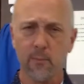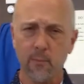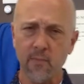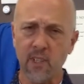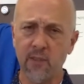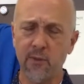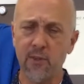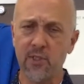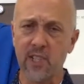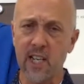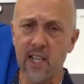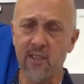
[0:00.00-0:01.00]
If you
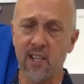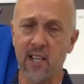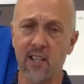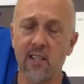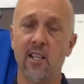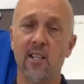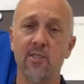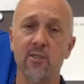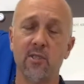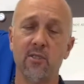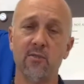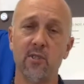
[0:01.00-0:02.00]
scan that, you
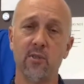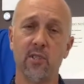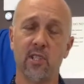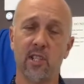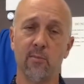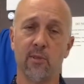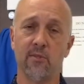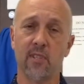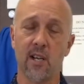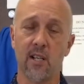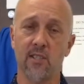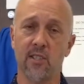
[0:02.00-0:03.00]
can view the table of
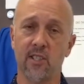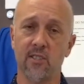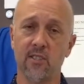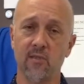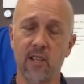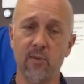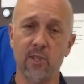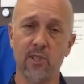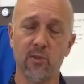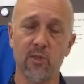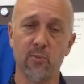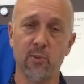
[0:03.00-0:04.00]
contents of that
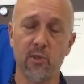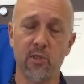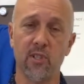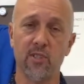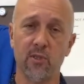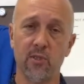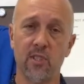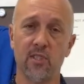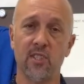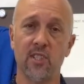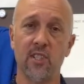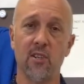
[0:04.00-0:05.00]
resource book so you can
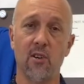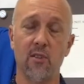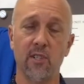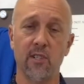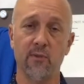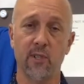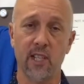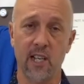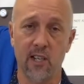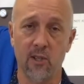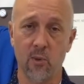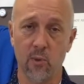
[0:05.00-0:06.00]
see all the different
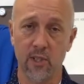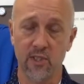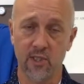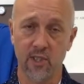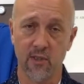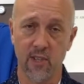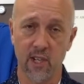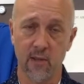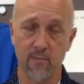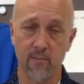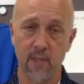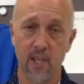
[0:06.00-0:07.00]
categories that are there.
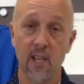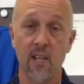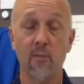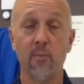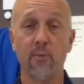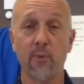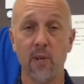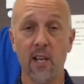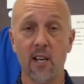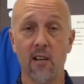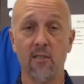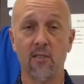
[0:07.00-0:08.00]
But for
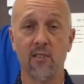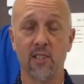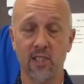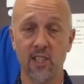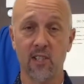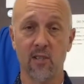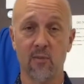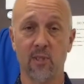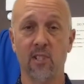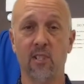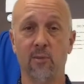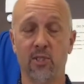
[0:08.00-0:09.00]
now, let's get on with the
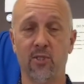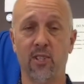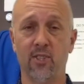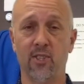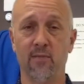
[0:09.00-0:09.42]
demonstration.